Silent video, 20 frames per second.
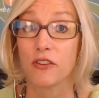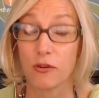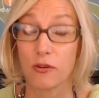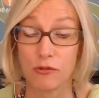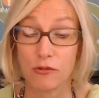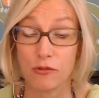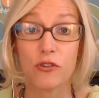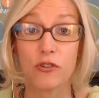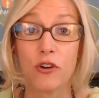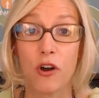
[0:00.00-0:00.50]
Go
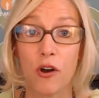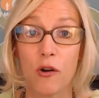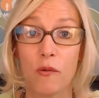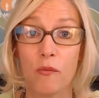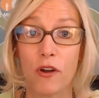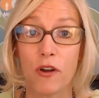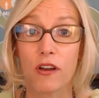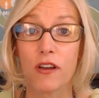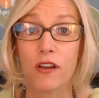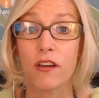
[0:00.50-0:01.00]
do your
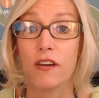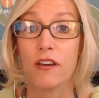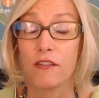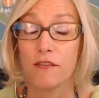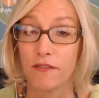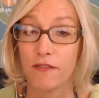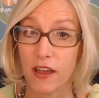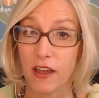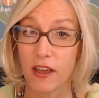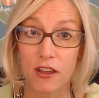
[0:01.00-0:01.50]
homework,
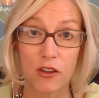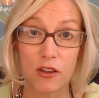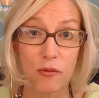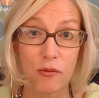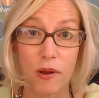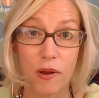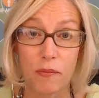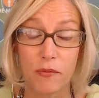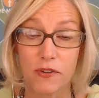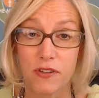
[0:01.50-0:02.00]
find out who
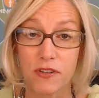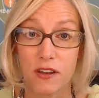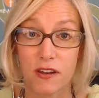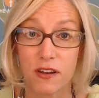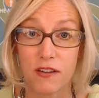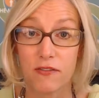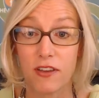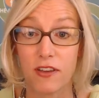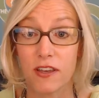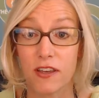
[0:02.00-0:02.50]
your
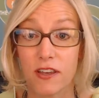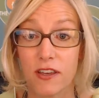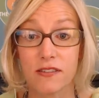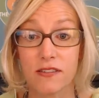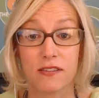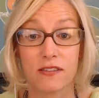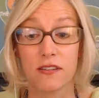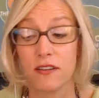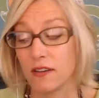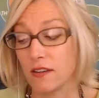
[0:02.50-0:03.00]
representative is,
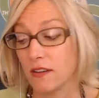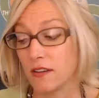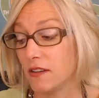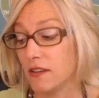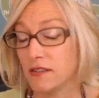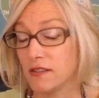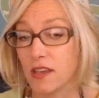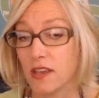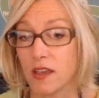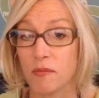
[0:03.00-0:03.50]

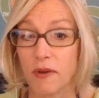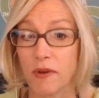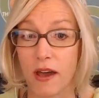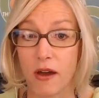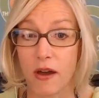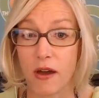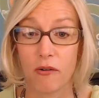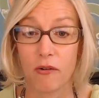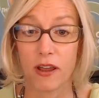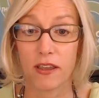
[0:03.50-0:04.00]
take
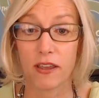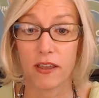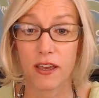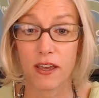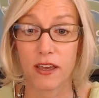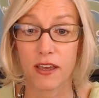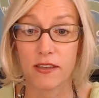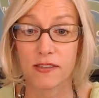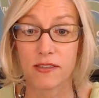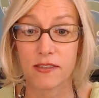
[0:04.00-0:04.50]
power, right,
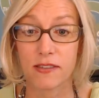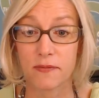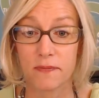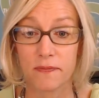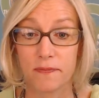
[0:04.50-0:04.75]
guys?